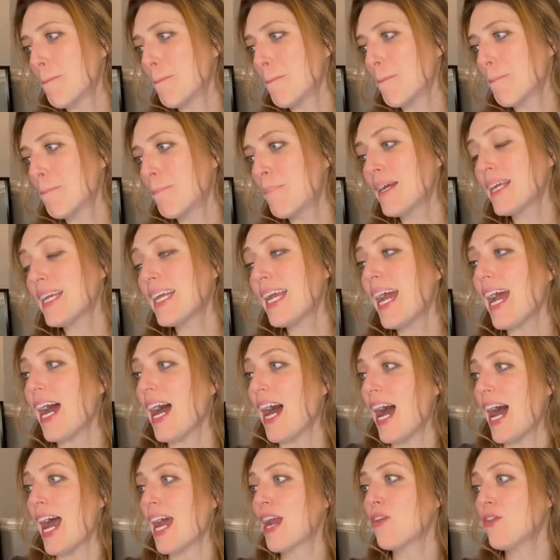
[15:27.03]
But yeah,
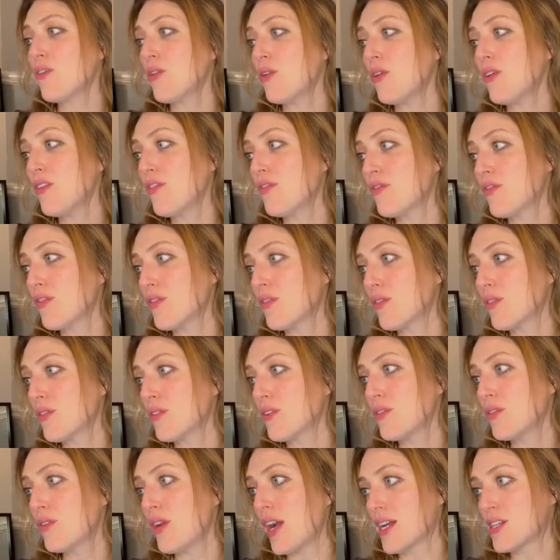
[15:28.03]
I don't know if
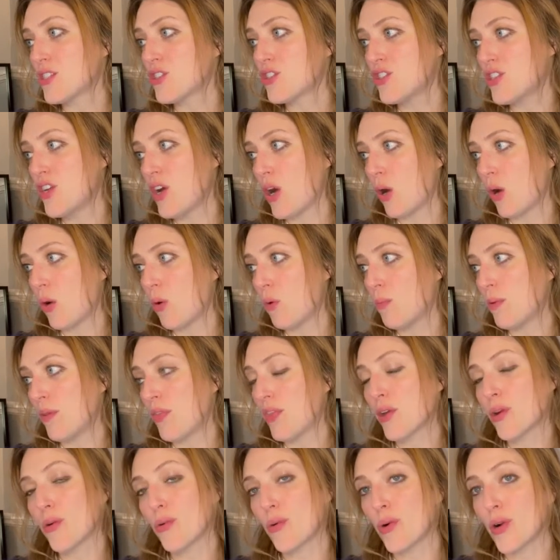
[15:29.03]
you guys know, but
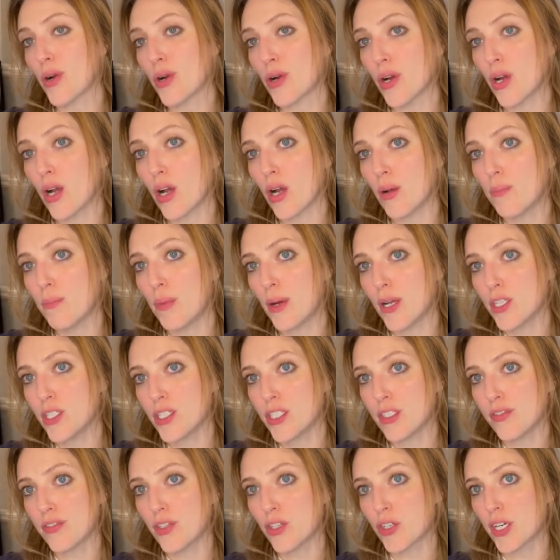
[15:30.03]
there were a bunch
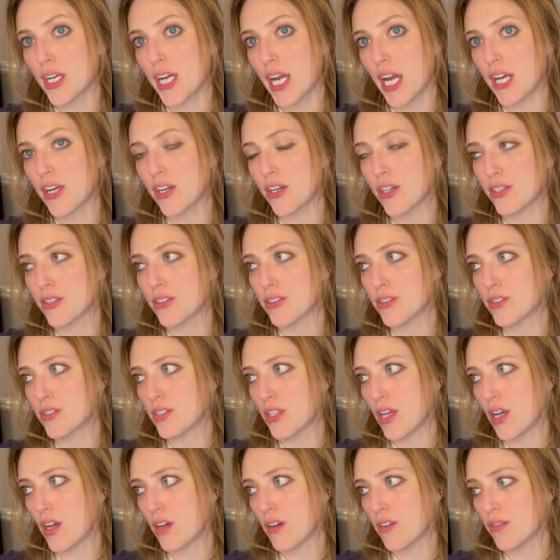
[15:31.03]
of creators
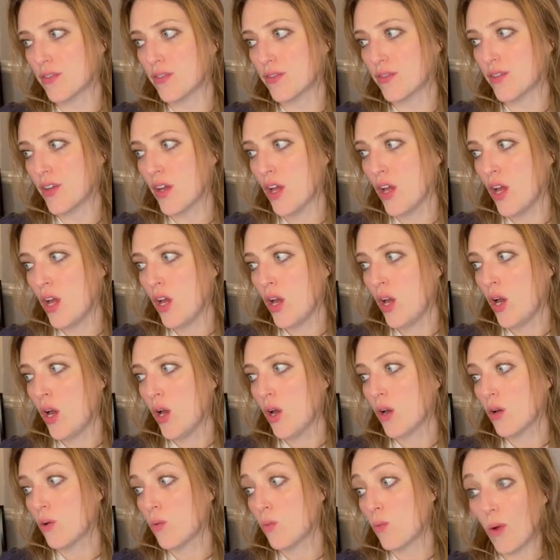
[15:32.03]
of
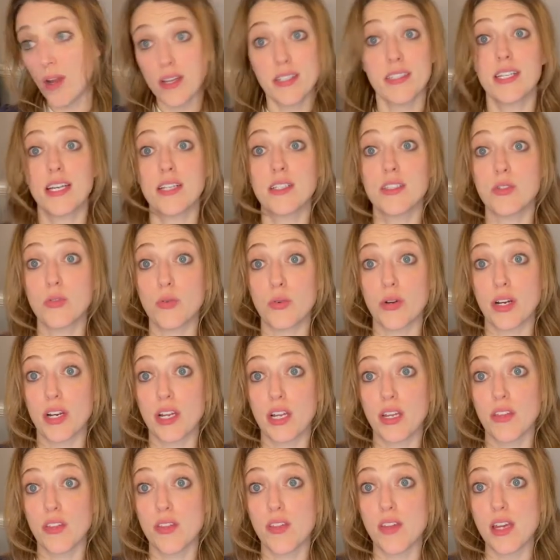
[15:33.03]
West Side
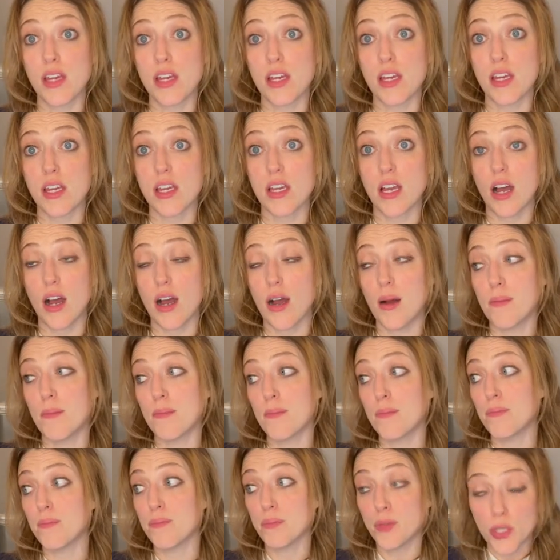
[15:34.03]
Story, the
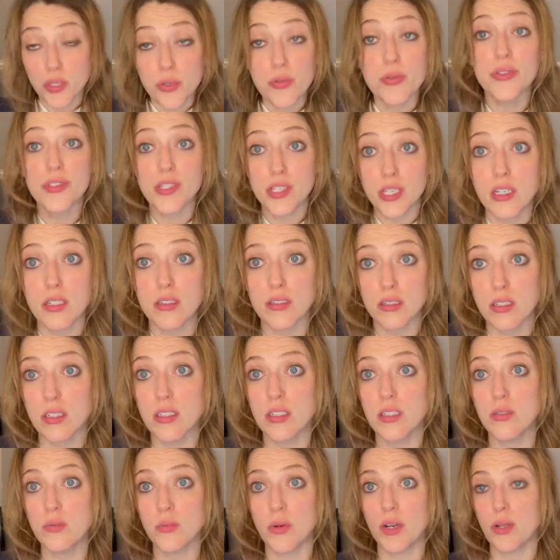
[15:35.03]

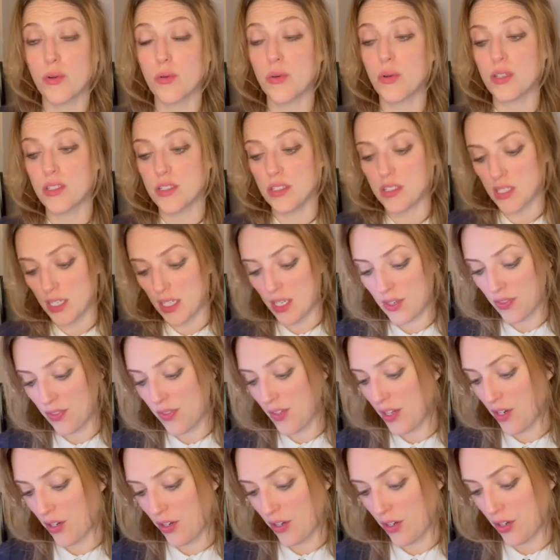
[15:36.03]
musical, when it was in
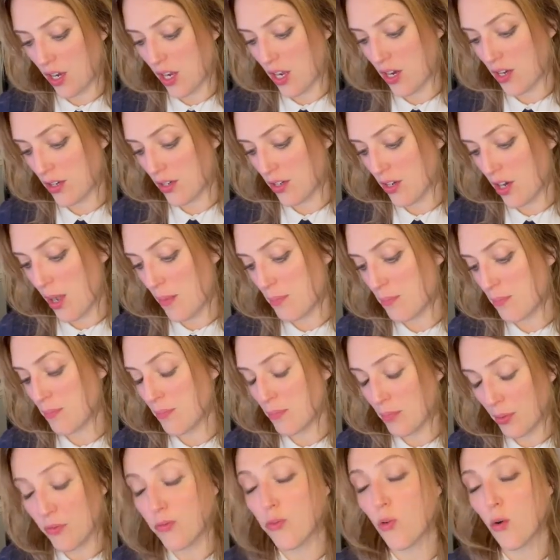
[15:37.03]
theater, not
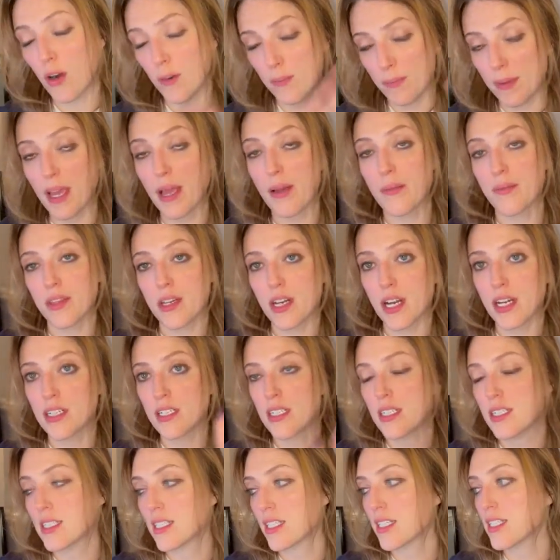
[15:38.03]
before it became the
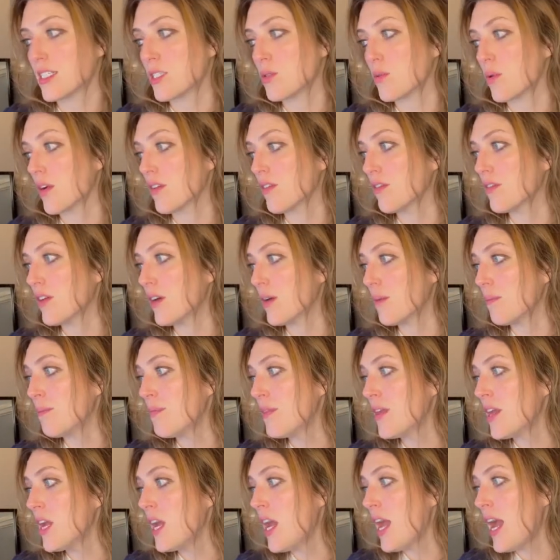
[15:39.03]
1961 film.
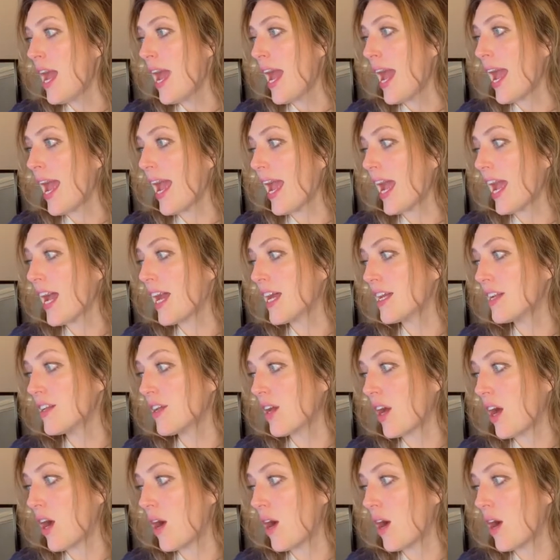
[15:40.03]
And